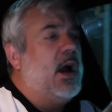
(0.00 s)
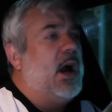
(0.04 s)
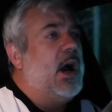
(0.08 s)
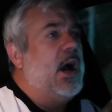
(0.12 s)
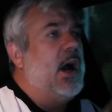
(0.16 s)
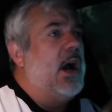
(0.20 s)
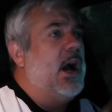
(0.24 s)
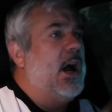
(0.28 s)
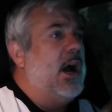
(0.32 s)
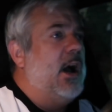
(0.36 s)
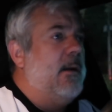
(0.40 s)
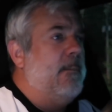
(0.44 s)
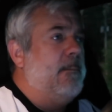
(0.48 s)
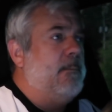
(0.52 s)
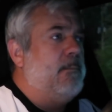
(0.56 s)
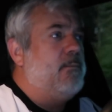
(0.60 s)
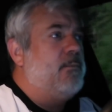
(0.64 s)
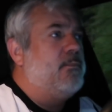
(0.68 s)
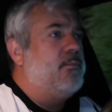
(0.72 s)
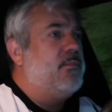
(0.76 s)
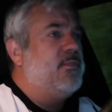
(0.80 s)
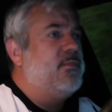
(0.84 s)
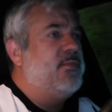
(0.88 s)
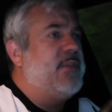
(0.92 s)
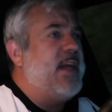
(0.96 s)

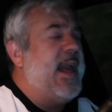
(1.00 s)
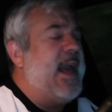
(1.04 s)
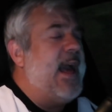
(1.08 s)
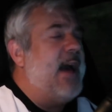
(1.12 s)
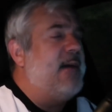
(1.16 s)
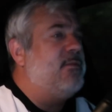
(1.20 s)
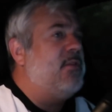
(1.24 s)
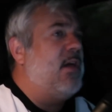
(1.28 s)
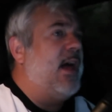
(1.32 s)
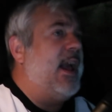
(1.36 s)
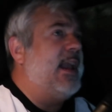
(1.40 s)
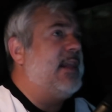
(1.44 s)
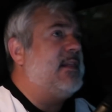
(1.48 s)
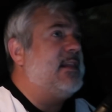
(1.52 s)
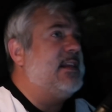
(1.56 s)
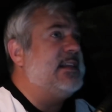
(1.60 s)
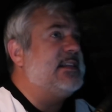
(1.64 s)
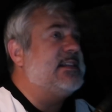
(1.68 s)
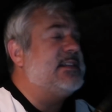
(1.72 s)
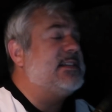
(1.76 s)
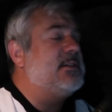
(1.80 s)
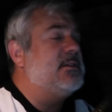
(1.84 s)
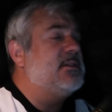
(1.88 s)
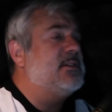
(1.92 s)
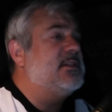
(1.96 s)
um they have like
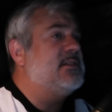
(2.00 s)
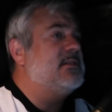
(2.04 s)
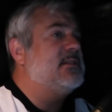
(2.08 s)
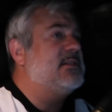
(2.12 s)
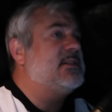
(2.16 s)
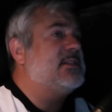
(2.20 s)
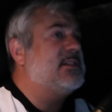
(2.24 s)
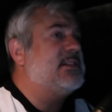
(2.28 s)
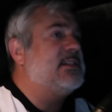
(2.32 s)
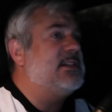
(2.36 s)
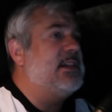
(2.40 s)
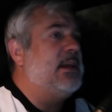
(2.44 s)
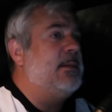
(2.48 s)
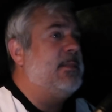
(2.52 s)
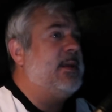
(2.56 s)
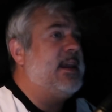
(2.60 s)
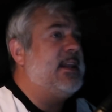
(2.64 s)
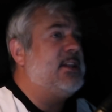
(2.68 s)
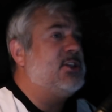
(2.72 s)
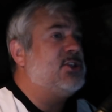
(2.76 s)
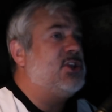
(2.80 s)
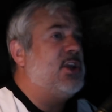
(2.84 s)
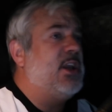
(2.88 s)
these slimming